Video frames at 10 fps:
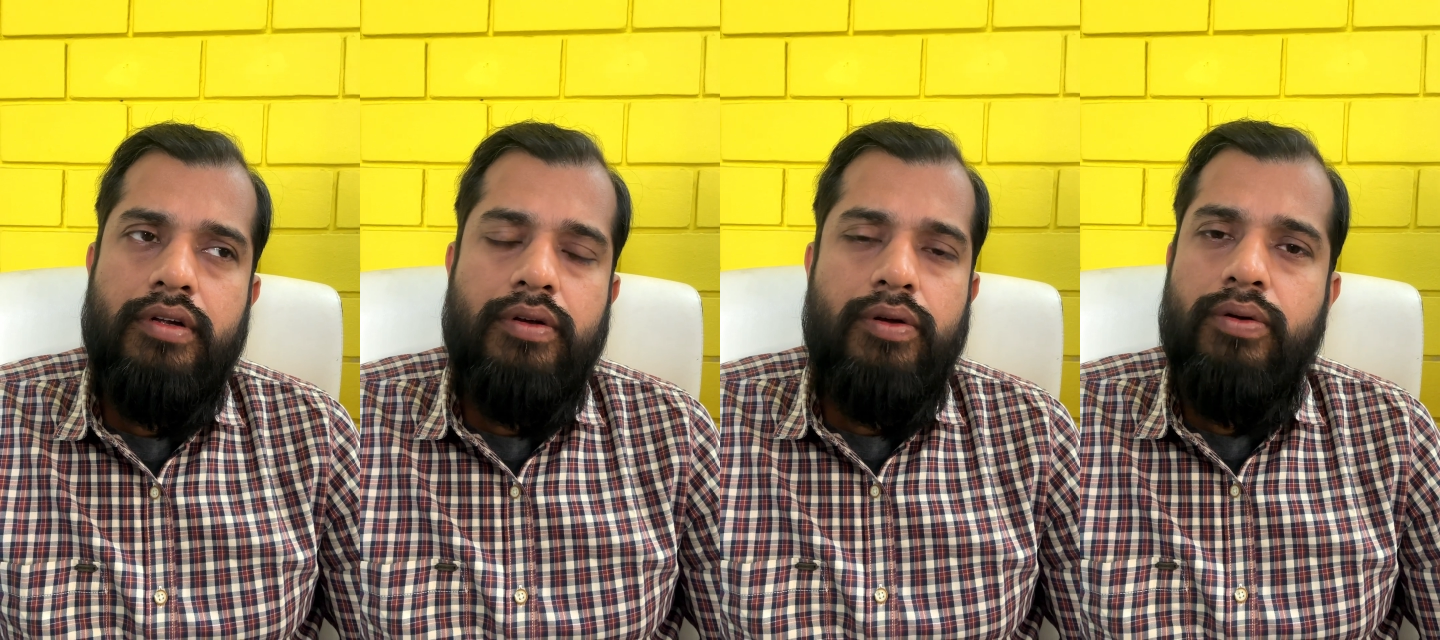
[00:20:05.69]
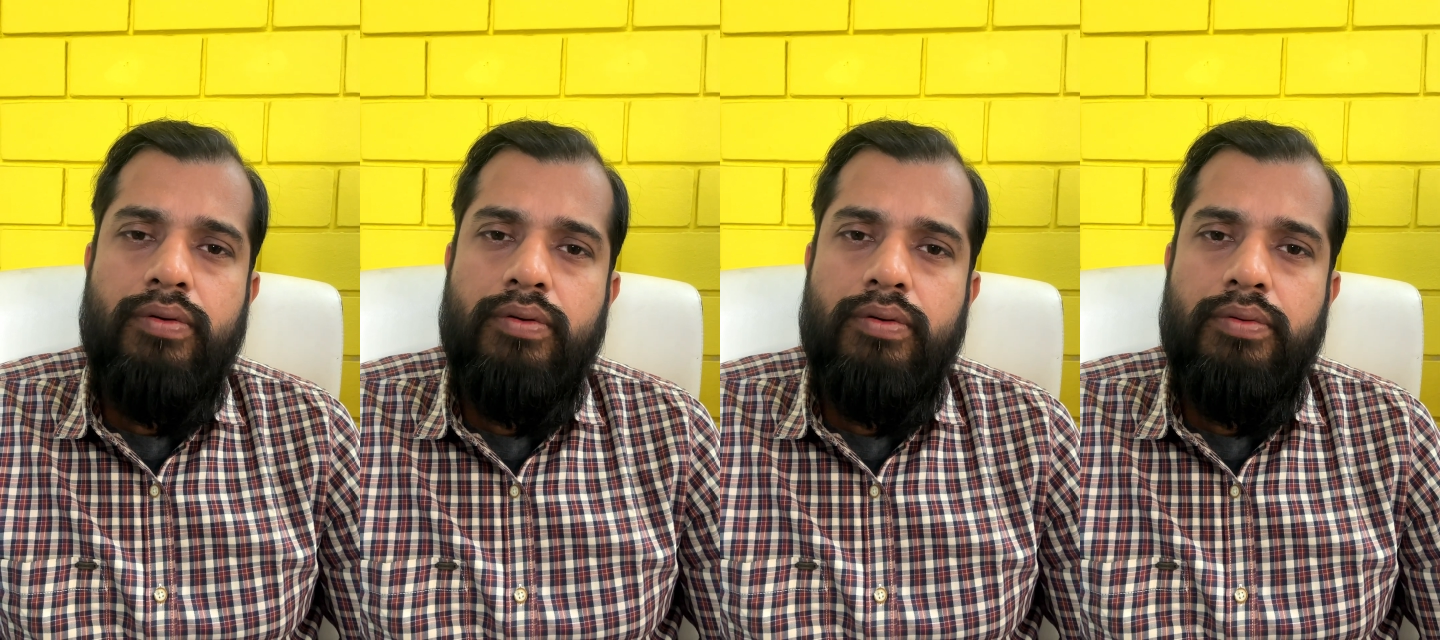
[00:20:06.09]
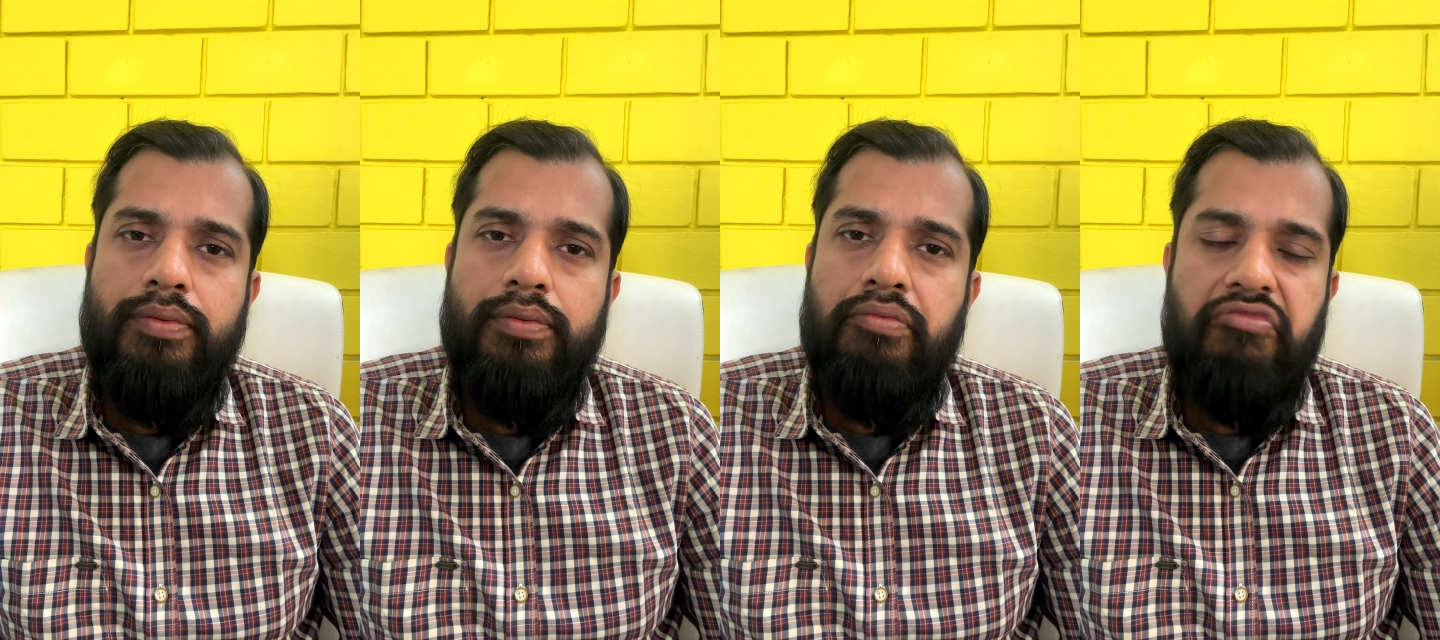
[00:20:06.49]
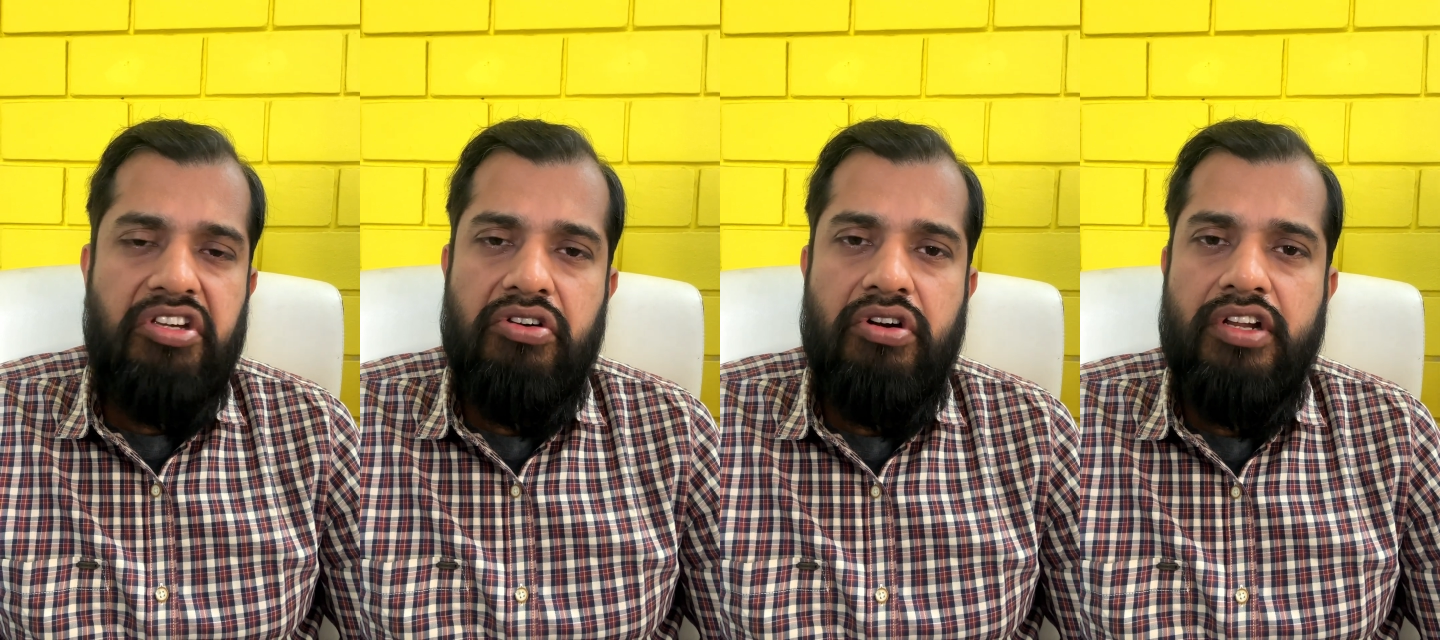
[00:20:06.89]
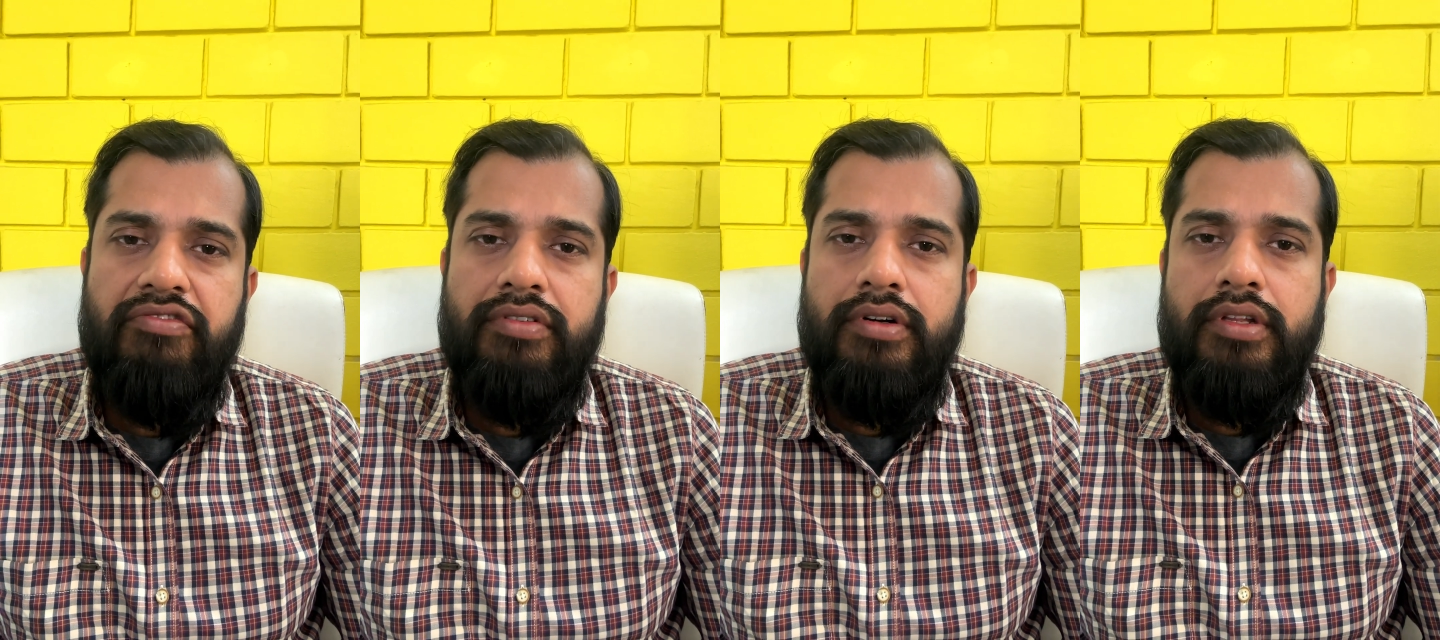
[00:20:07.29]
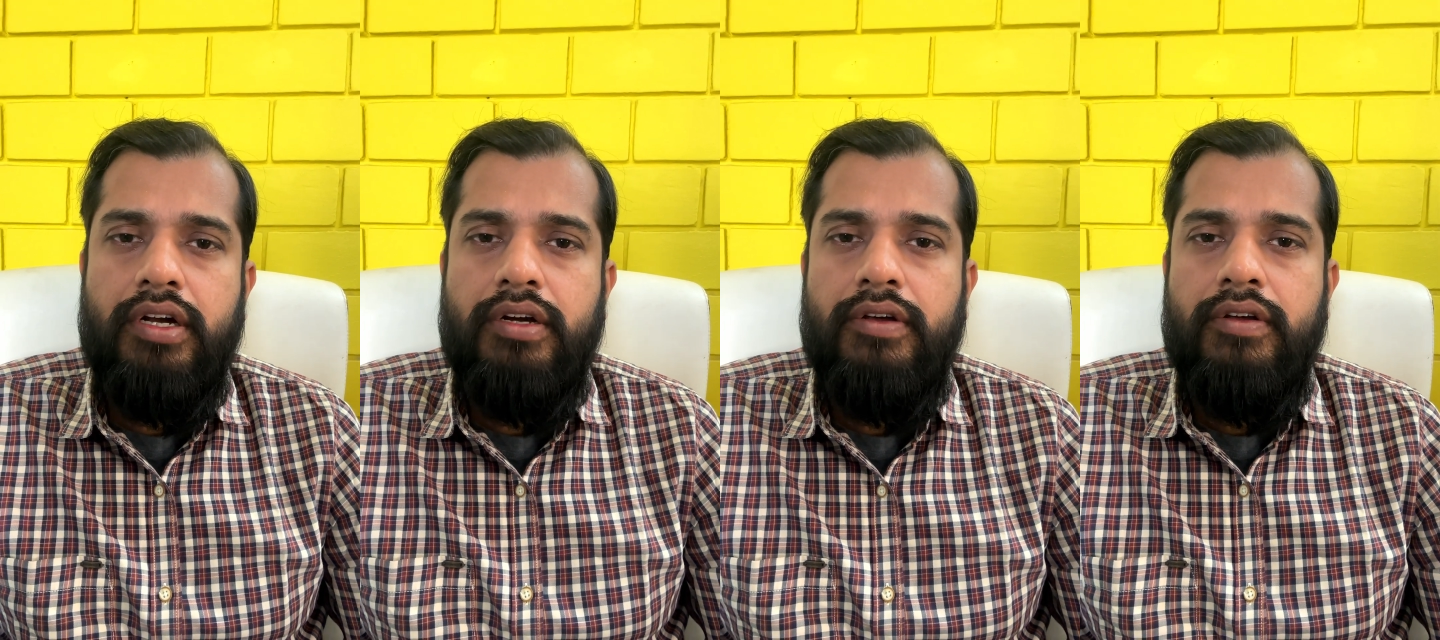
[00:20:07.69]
No, we cannot afford that.